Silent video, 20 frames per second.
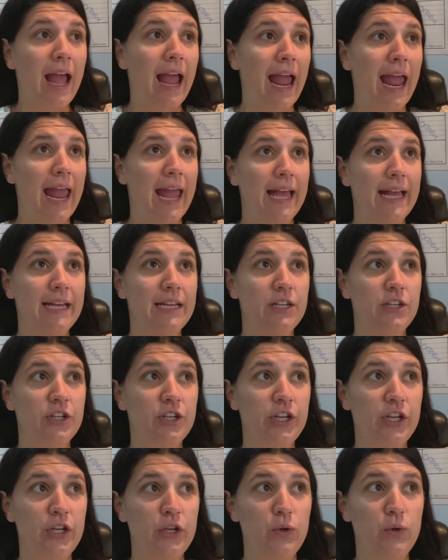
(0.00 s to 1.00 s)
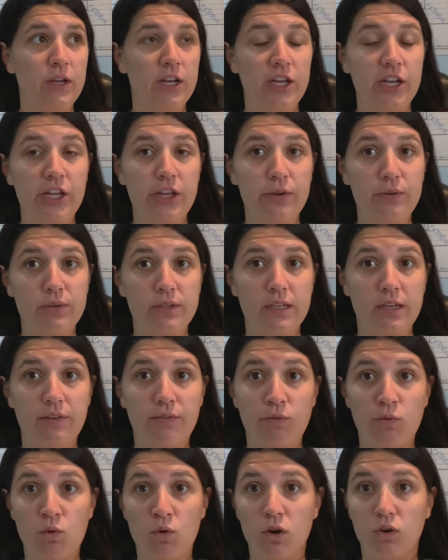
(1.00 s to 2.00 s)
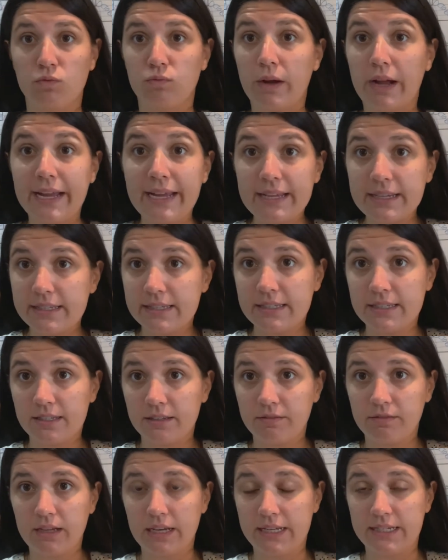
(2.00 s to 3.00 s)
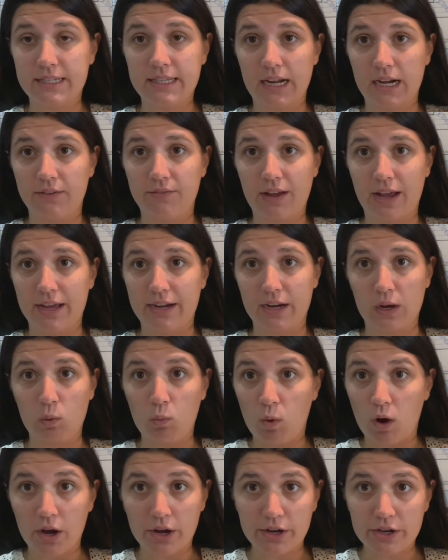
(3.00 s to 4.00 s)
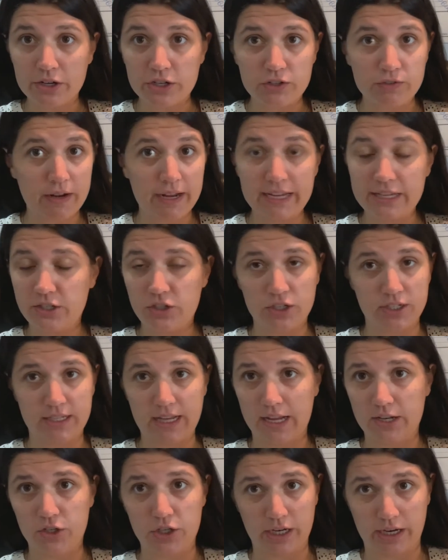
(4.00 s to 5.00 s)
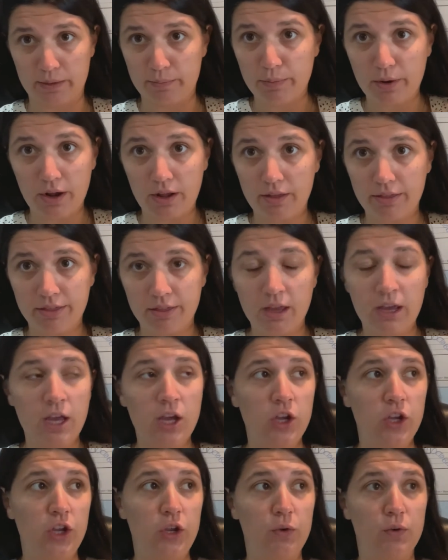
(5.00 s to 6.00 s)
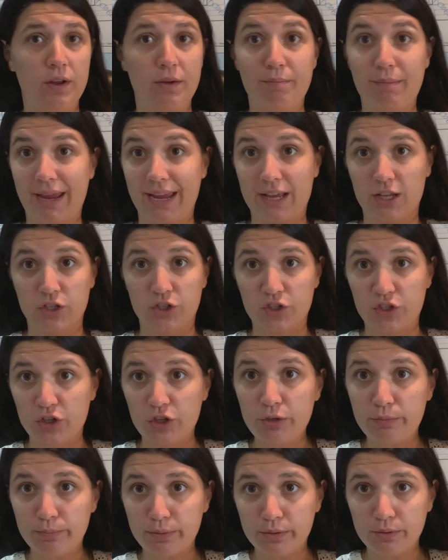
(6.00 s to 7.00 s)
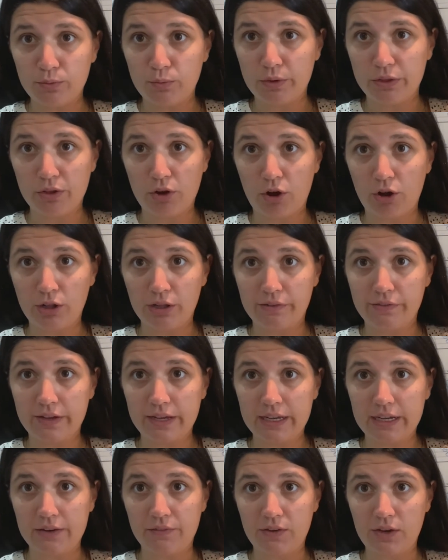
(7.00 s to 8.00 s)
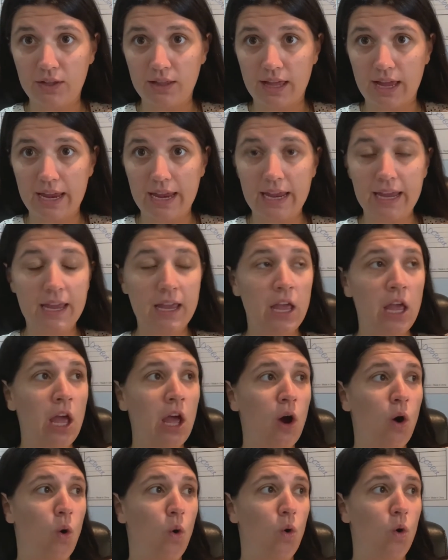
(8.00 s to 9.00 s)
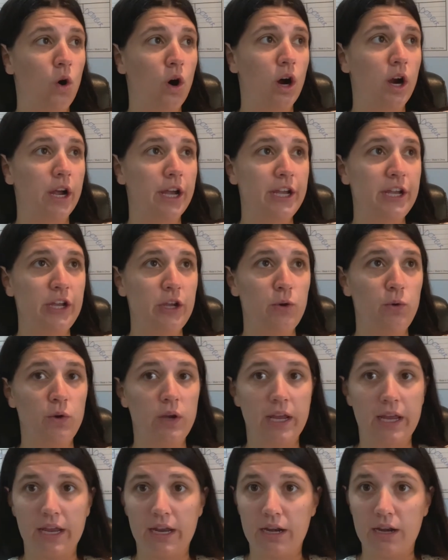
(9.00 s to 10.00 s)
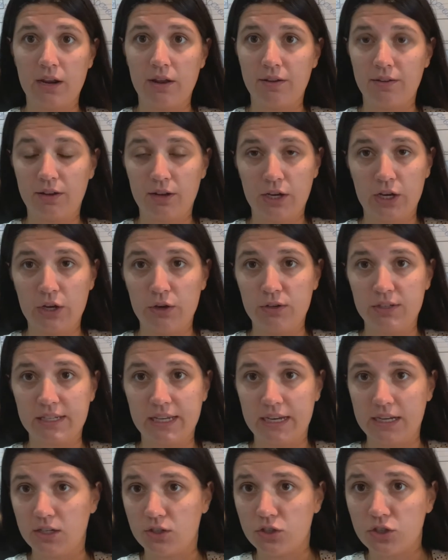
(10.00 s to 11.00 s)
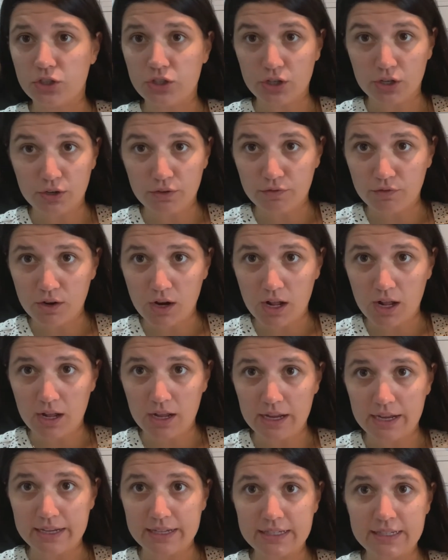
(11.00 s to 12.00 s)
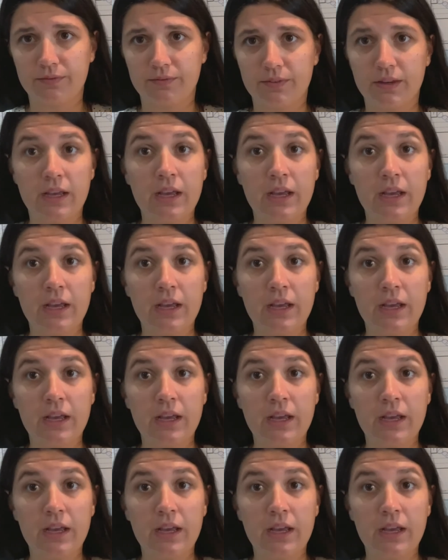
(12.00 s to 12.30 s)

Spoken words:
And you can use it for rice. Instead of adding water to rice, just add chicken broth. You can make a soup with all of it if you like, or you can use it in stir fries.